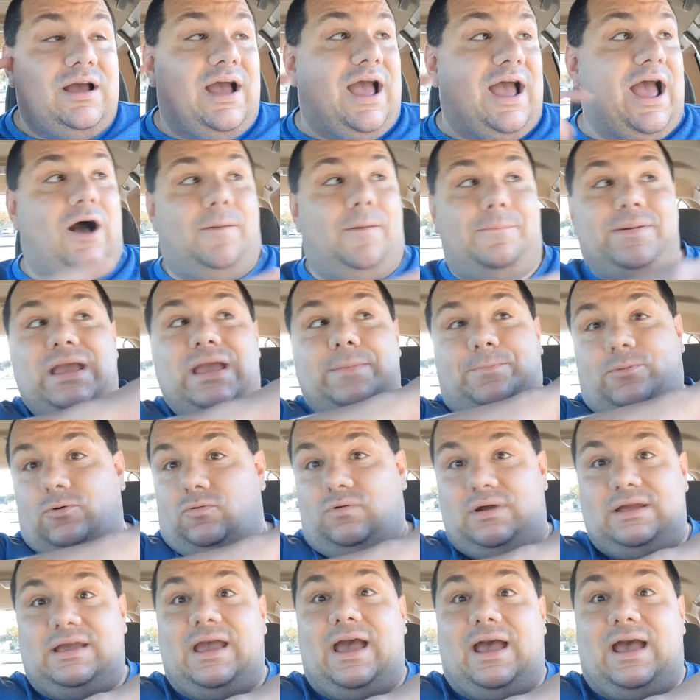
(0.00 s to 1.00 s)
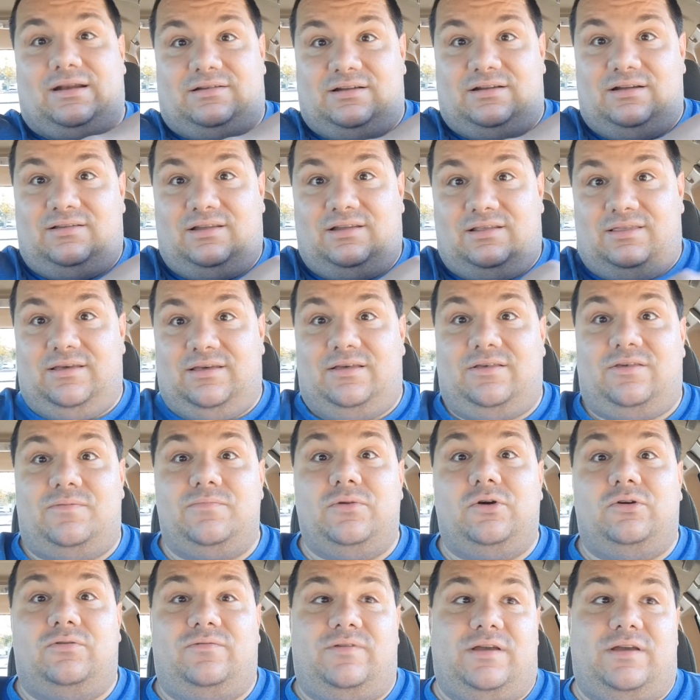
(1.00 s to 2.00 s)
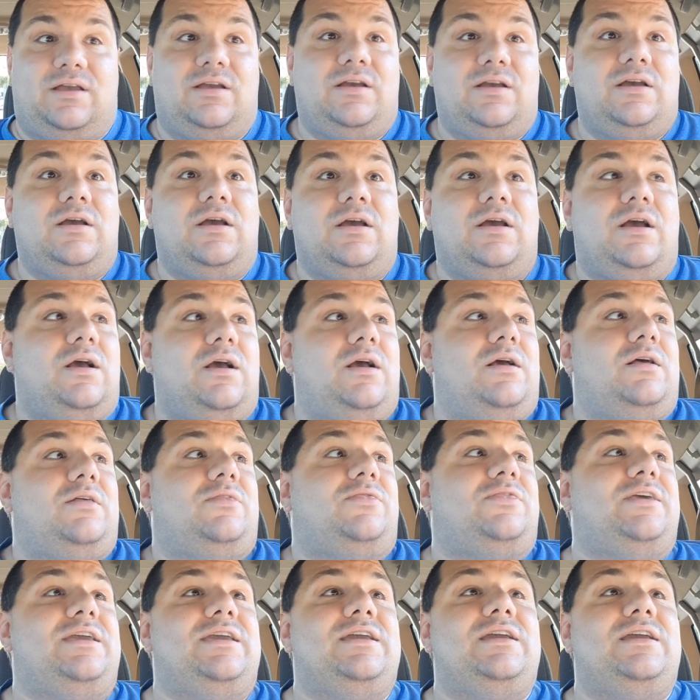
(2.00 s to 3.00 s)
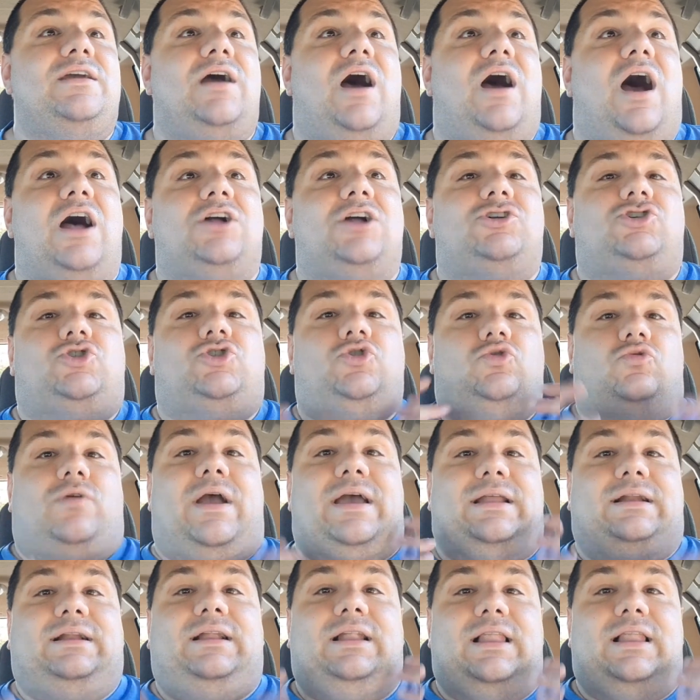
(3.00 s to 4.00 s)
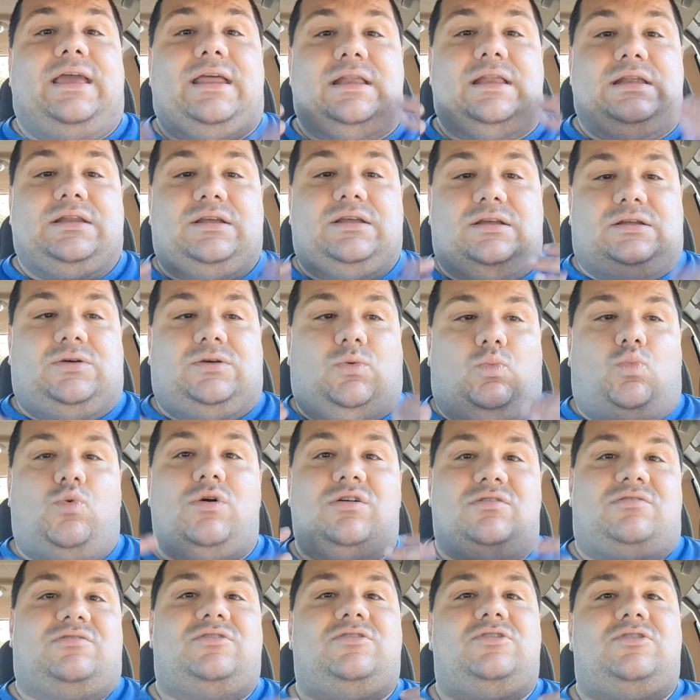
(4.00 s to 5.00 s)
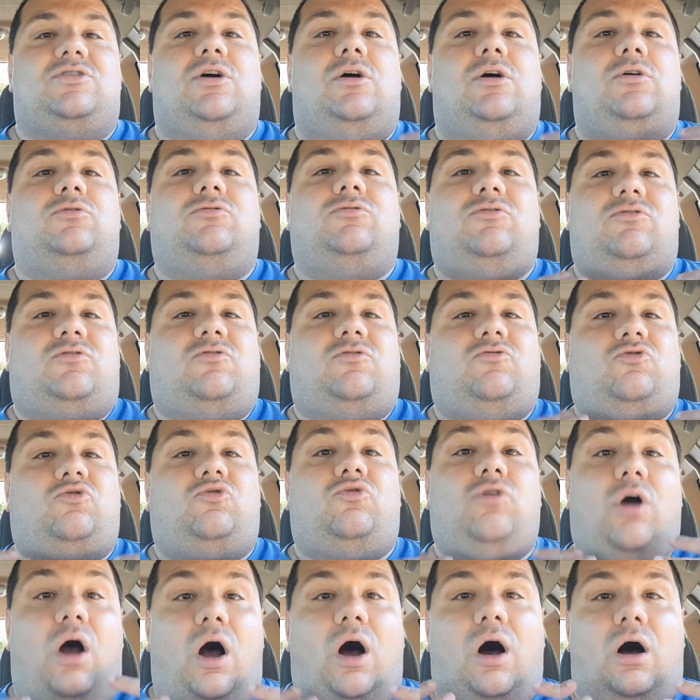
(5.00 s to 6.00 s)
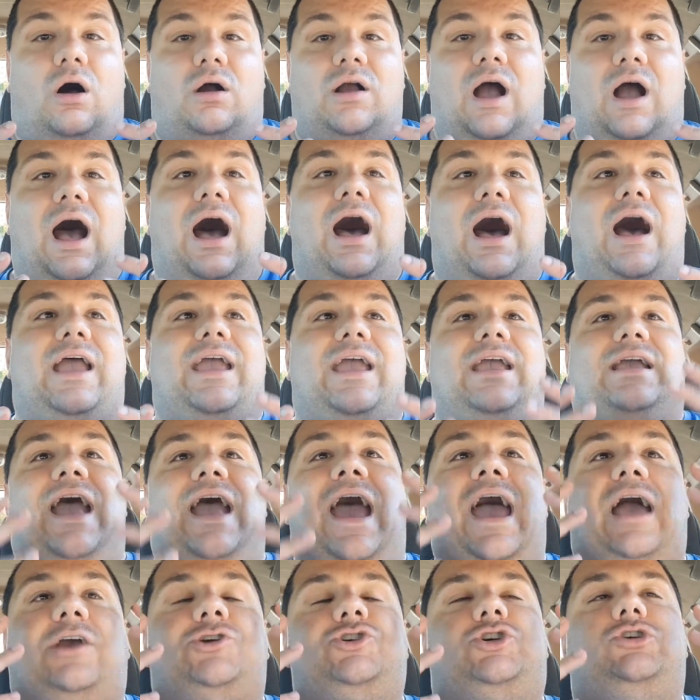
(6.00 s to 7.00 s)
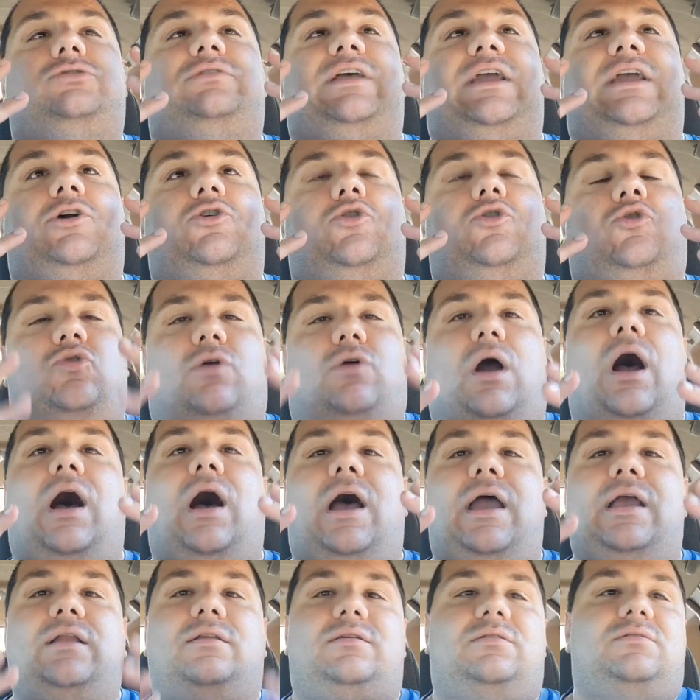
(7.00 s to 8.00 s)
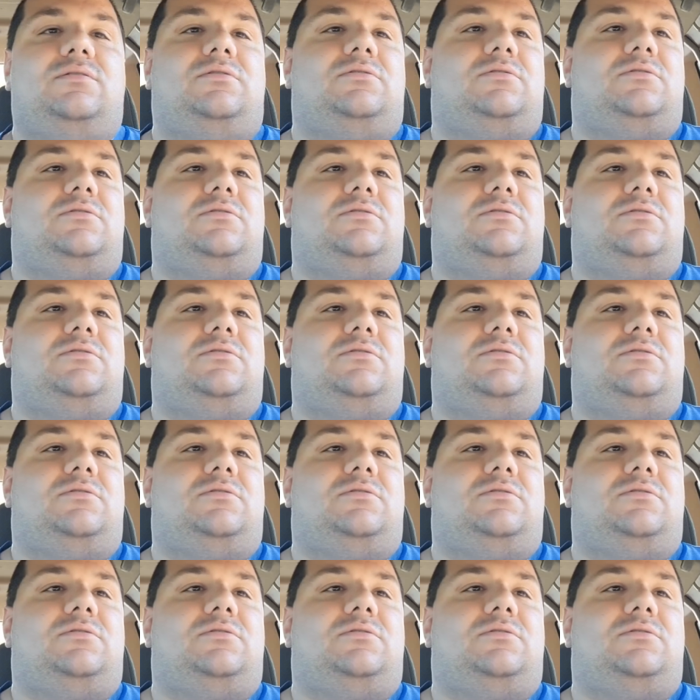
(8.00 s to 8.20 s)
how people reacted to this movie. The adrenaline was so strong, I actually cried.